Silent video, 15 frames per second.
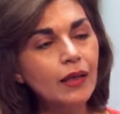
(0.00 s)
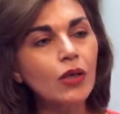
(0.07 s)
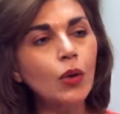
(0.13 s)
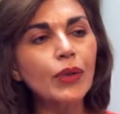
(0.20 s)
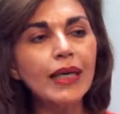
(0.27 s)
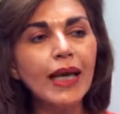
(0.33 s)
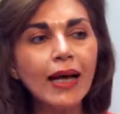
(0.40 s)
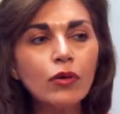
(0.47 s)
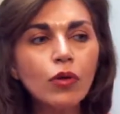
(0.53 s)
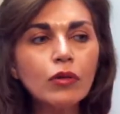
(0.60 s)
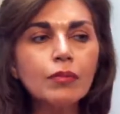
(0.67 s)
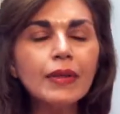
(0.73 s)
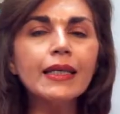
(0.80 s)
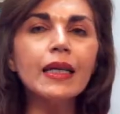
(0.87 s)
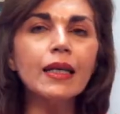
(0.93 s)
Now, we
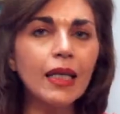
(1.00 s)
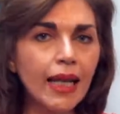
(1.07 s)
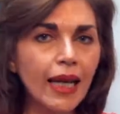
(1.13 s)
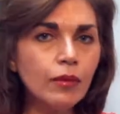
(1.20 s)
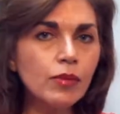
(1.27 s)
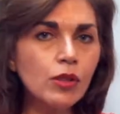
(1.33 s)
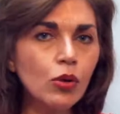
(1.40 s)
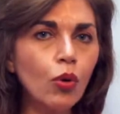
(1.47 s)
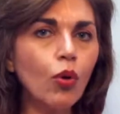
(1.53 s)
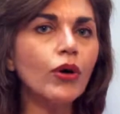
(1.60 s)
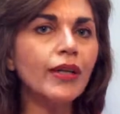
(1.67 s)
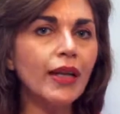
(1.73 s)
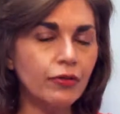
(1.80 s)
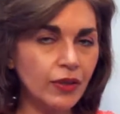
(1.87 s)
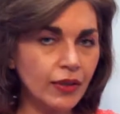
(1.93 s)
cannot make a claims law
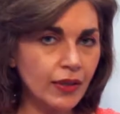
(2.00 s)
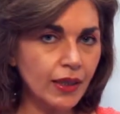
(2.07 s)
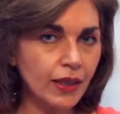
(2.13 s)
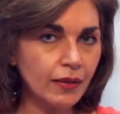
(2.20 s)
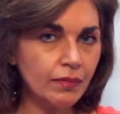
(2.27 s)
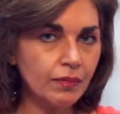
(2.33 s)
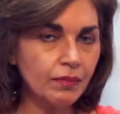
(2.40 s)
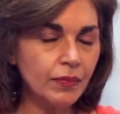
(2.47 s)
on everything,